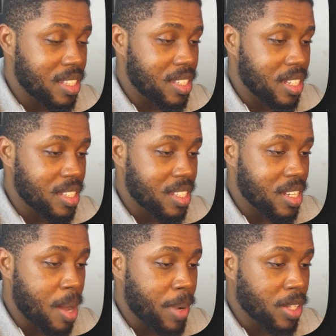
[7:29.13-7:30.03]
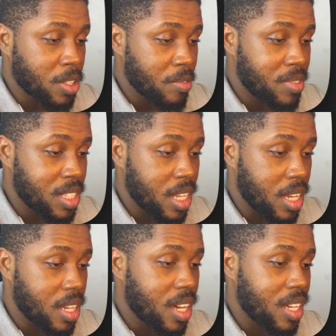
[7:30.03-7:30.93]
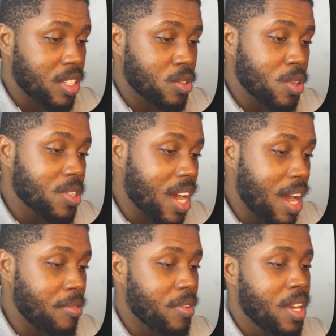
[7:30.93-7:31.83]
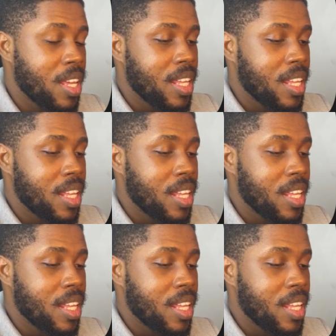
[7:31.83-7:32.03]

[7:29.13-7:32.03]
the, the amount of delay is going to have.